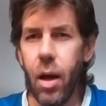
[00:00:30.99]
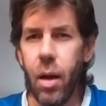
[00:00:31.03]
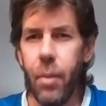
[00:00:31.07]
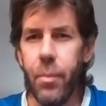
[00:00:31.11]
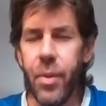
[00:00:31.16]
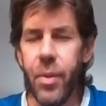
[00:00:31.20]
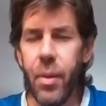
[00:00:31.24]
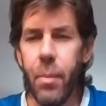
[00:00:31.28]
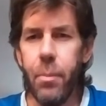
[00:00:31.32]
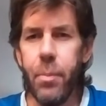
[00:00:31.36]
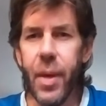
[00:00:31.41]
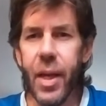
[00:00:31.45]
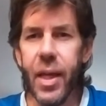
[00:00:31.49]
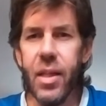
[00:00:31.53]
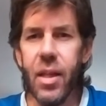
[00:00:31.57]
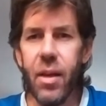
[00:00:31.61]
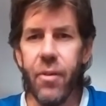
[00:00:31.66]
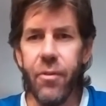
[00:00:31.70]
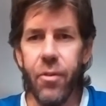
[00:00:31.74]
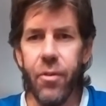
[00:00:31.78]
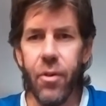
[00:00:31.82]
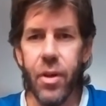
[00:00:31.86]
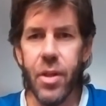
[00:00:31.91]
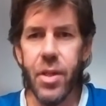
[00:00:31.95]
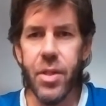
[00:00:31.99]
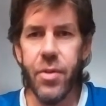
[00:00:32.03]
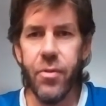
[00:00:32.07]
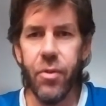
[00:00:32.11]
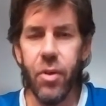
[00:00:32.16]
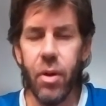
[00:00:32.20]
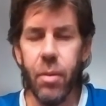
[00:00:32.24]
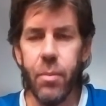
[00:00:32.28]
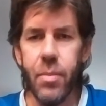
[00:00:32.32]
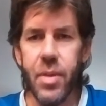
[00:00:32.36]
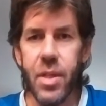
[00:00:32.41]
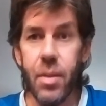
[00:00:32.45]
The big difference
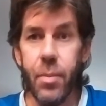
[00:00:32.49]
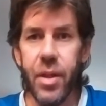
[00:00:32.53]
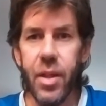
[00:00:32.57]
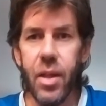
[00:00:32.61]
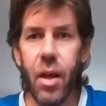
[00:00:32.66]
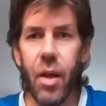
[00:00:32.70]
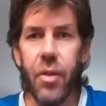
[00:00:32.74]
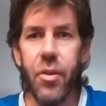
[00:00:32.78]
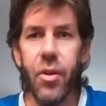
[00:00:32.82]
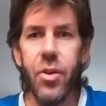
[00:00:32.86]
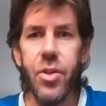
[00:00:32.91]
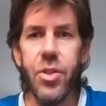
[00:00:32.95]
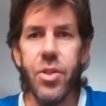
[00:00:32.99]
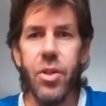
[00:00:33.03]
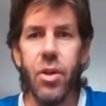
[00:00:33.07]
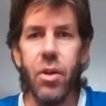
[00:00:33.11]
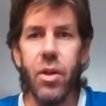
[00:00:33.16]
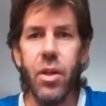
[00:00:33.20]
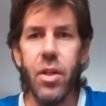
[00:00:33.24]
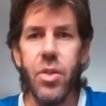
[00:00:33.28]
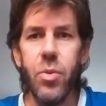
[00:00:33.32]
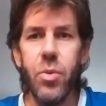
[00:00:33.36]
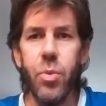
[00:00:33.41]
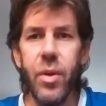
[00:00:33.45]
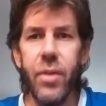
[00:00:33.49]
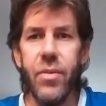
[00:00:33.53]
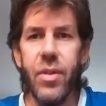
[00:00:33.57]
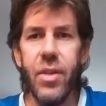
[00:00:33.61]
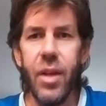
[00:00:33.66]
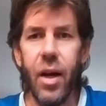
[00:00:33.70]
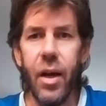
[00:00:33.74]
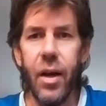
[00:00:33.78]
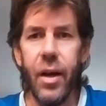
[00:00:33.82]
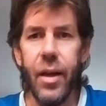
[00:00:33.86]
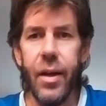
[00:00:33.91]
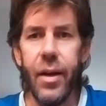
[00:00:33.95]
from some of the other circuits we've
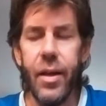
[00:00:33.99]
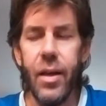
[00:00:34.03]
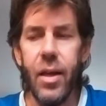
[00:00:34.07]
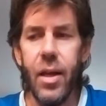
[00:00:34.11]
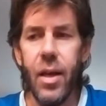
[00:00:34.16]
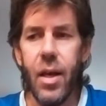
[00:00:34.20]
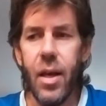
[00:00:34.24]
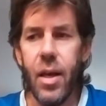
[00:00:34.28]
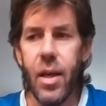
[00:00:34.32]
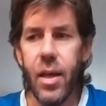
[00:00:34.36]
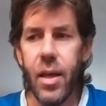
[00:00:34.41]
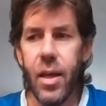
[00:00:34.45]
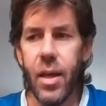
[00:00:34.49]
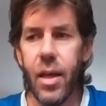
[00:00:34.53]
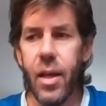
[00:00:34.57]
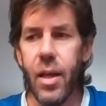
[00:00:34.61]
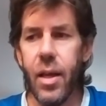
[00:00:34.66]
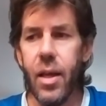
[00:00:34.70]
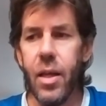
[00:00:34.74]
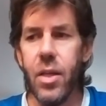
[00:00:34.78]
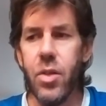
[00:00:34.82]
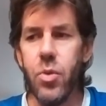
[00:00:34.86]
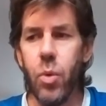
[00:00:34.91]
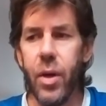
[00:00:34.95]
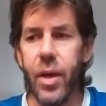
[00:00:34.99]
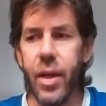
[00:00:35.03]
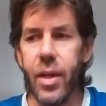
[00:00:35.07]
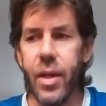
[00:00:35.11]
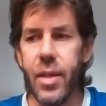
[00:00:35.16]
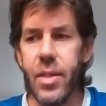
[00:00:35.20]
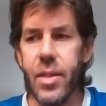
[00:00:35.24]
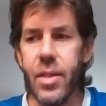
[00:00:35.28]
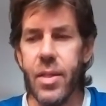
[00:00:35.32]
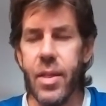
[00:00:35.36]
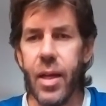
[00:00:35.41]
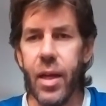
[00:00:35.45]
done is we're going to
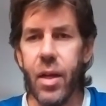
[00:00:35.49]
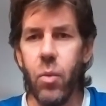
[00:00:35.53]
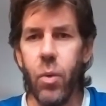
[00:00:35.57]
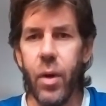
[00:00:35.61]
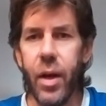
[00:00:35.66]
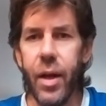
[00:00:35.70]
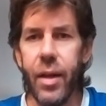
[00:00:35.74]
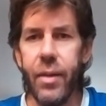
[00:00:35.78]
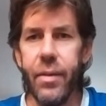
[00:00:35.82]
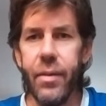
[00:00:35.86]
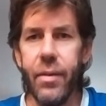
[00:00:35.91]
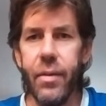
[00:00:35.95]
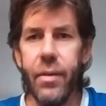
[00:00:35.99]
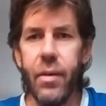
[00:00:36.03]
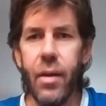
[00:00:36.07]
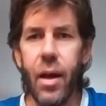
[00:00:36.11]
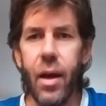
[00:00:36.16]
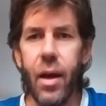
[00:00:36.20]
stick with